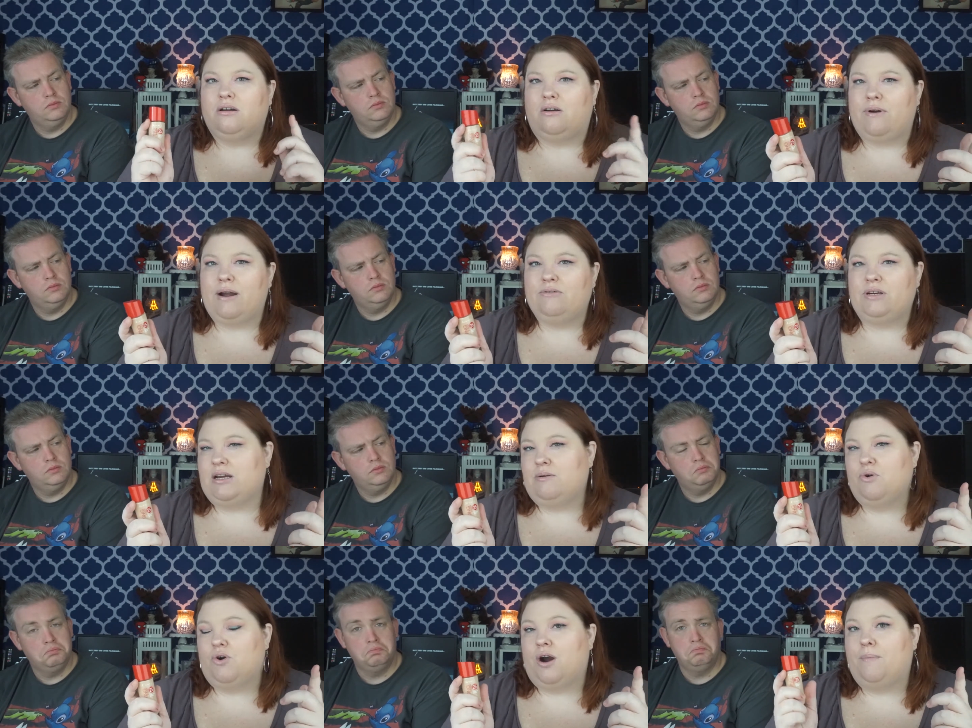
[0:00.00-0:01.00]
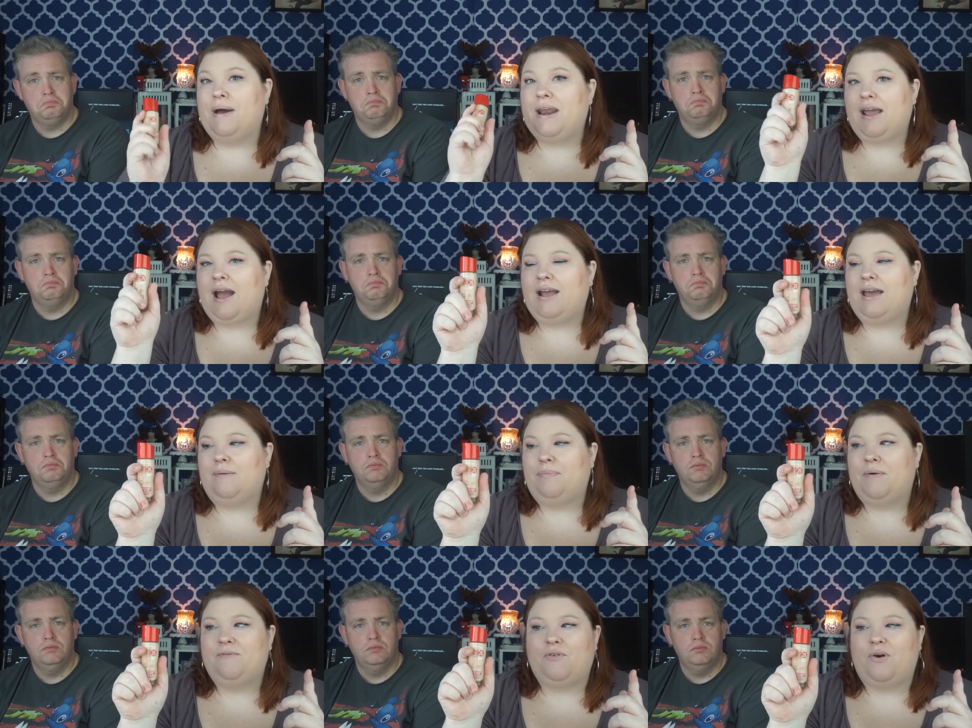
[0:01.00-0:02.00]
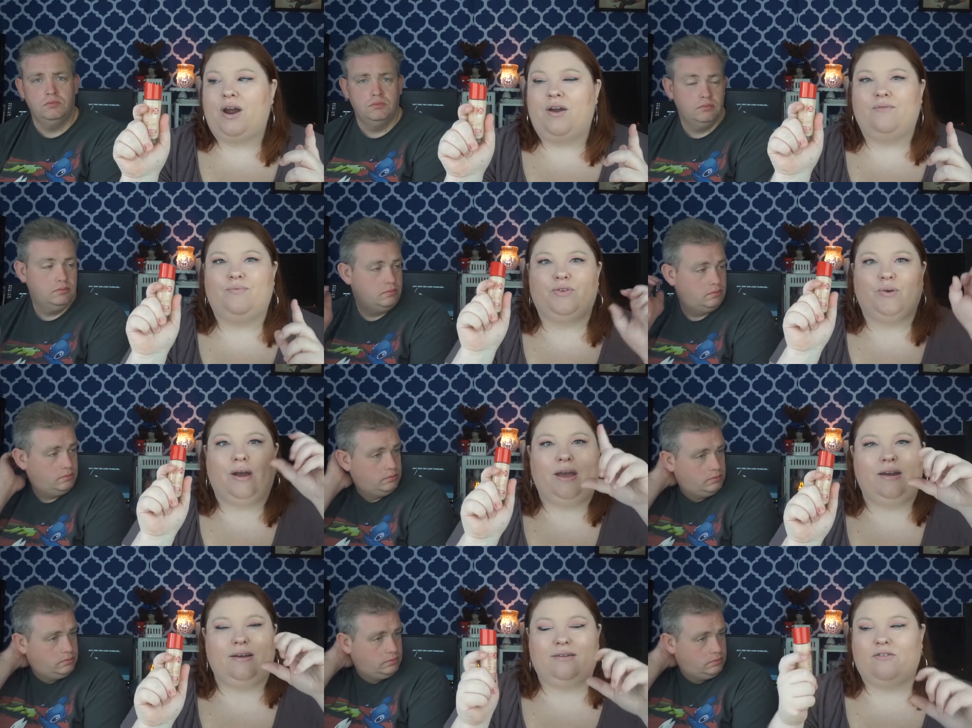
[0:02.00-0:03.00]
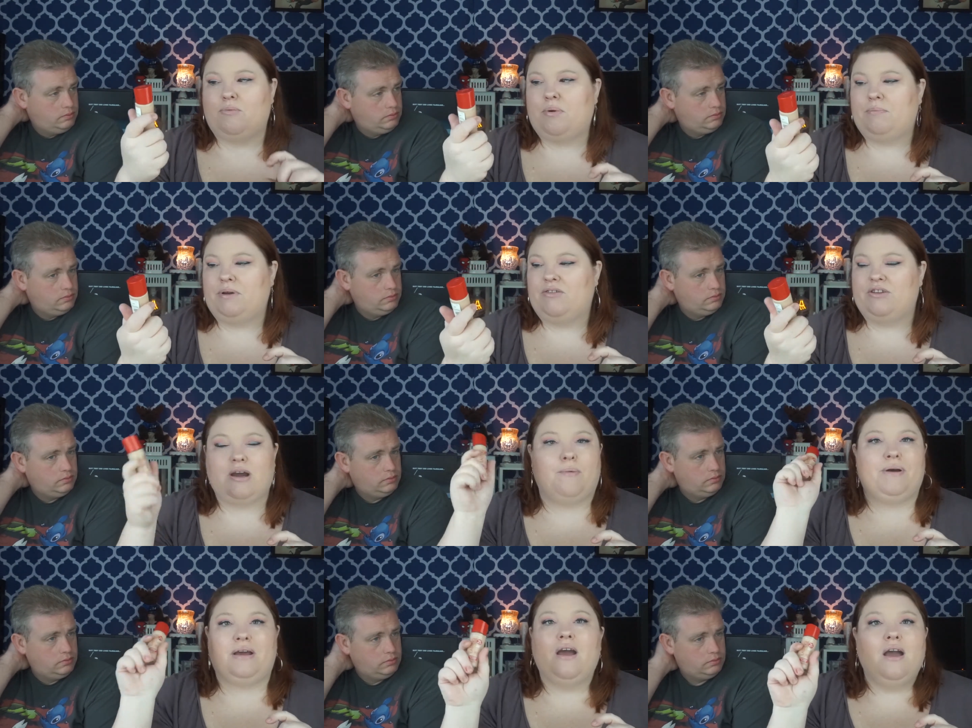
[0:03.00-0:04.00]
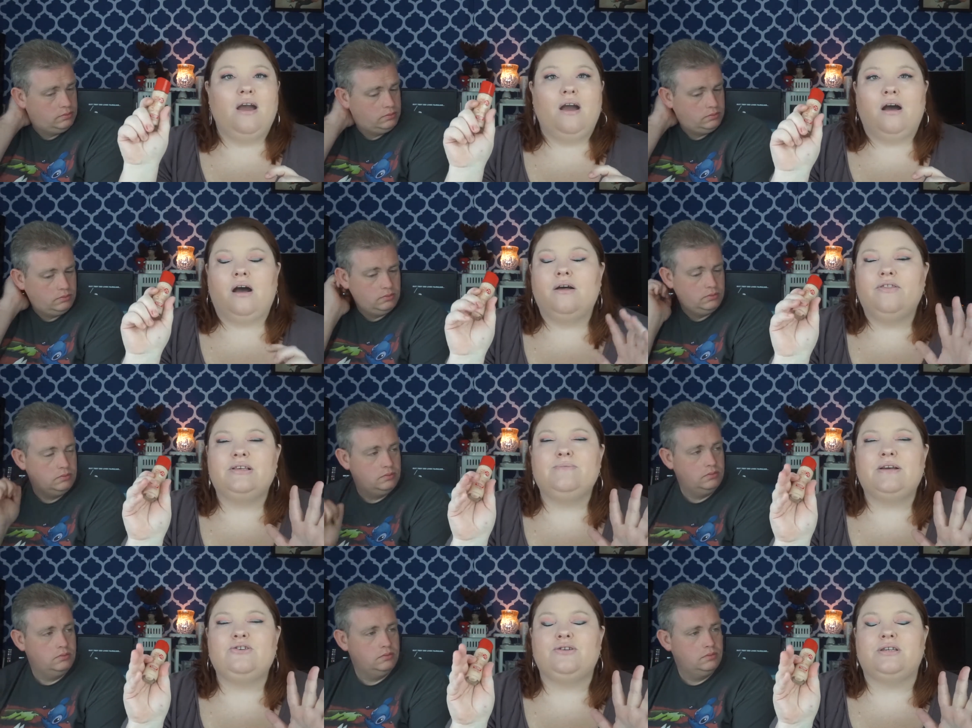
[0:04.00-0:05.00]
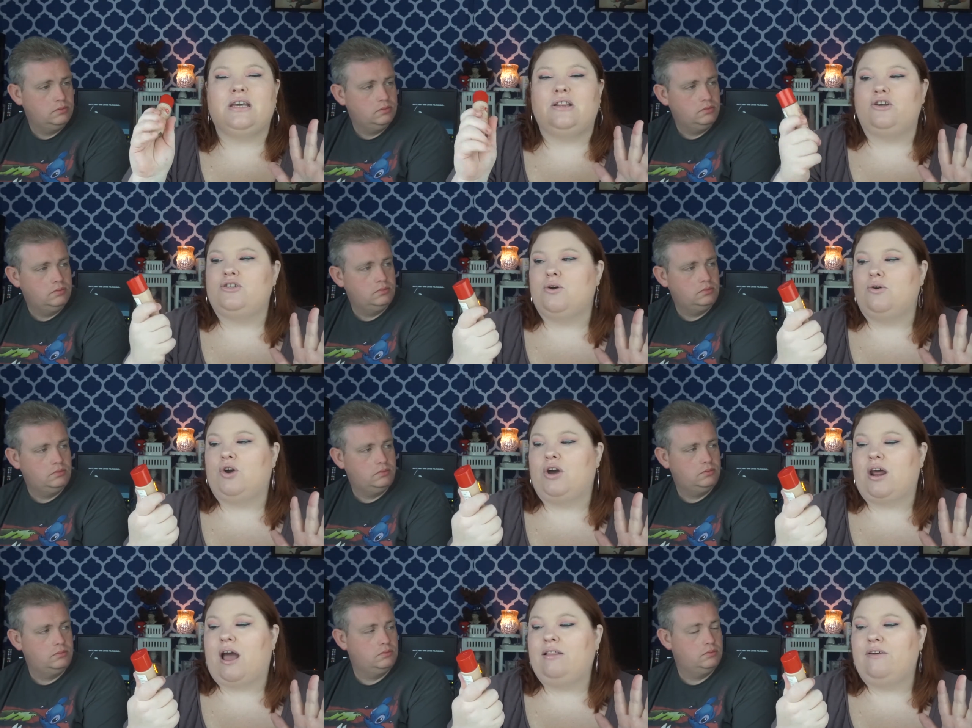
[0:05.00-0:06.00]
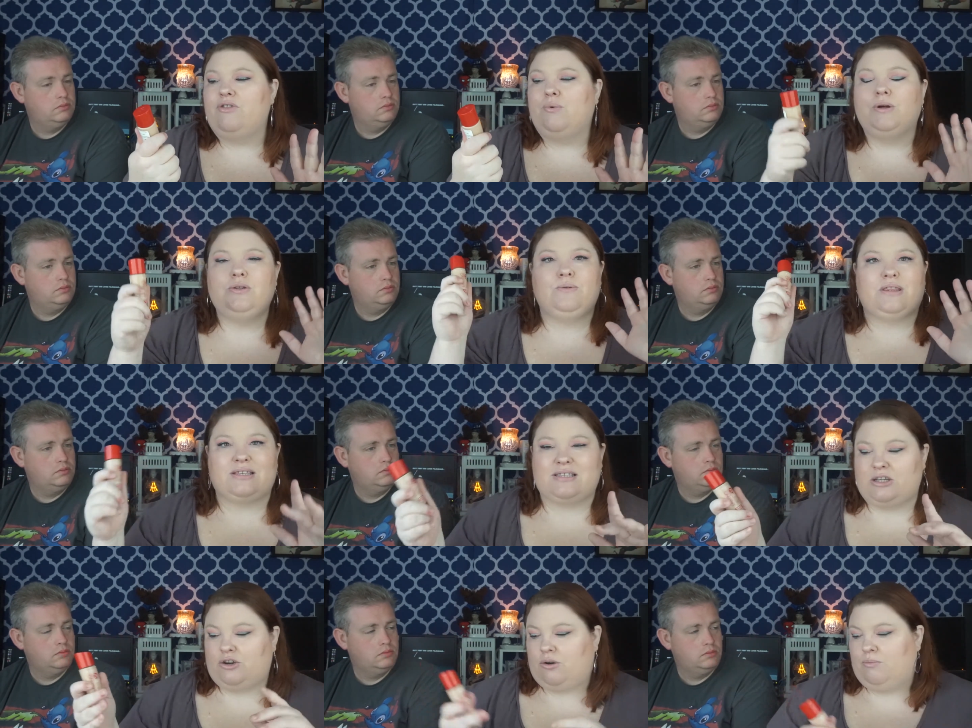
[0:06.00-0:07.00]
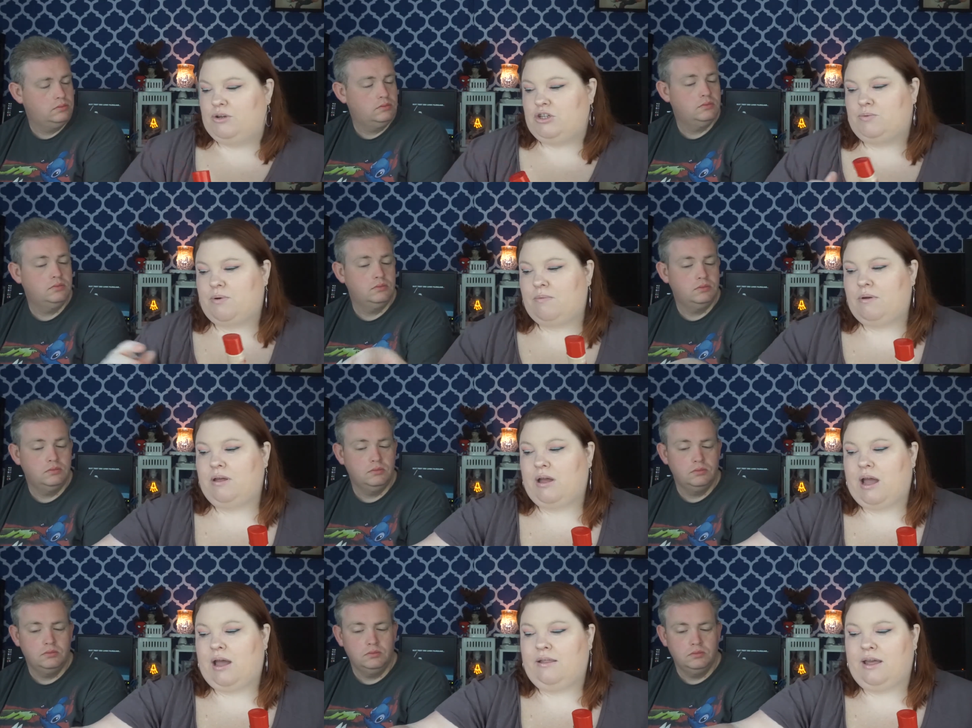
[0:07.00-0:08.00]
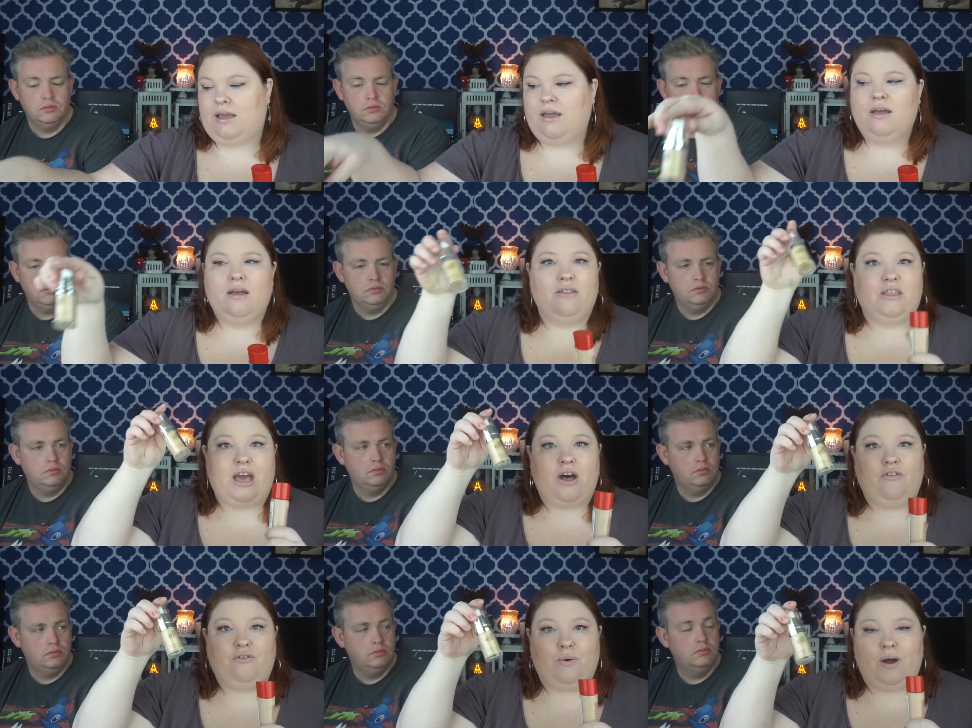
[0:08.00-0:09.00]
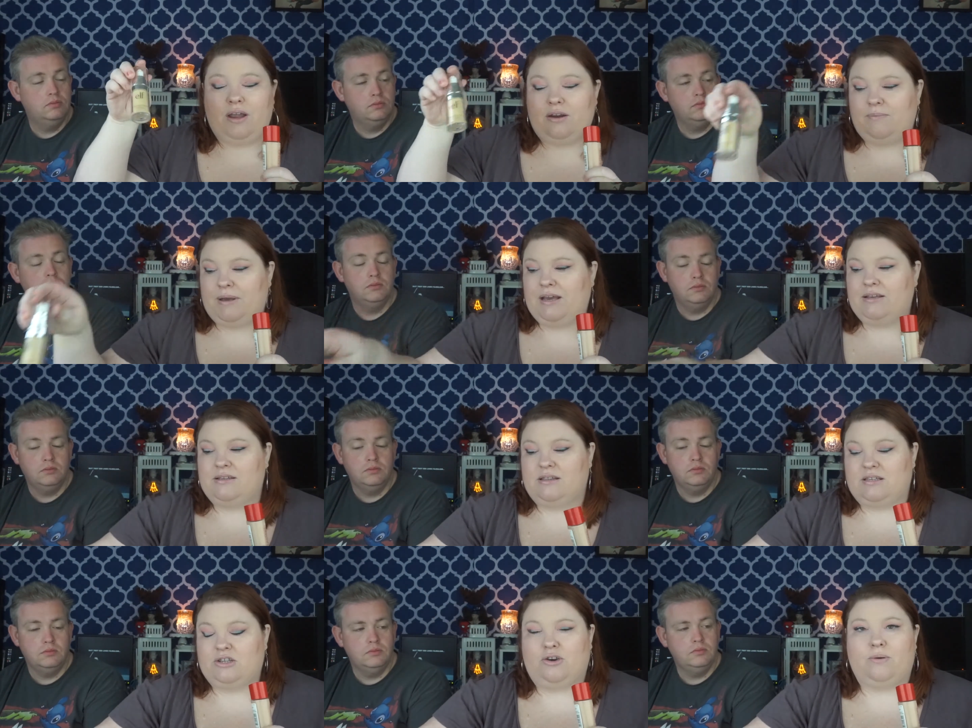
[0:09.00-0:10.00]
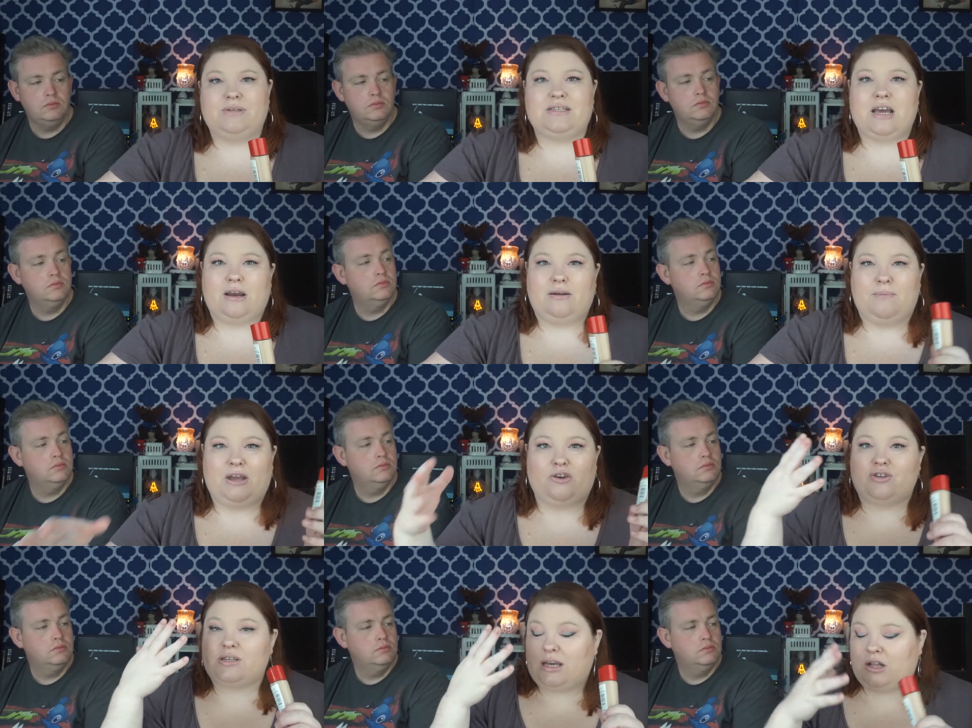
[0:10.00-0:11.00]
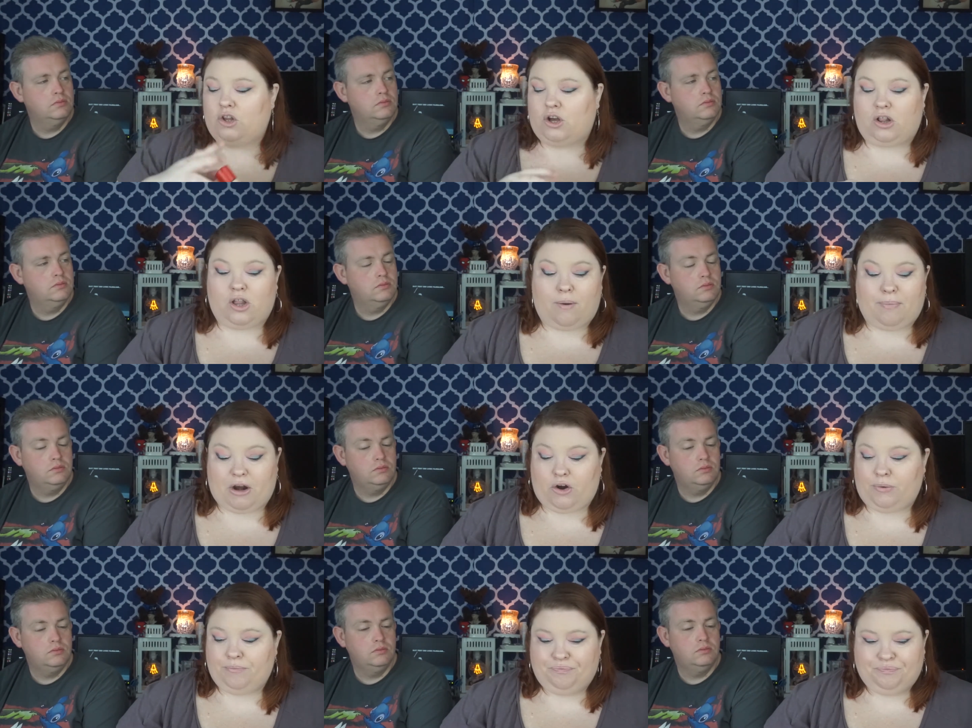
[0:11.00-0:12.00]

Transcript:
Speaker 1: around anymore but i get a pump for it so it does have a pumpy on the top but ah, this makes your skin look so good i love the ones with the serum which is probably why I like the elf one because the serums tend to make your skin look a lot better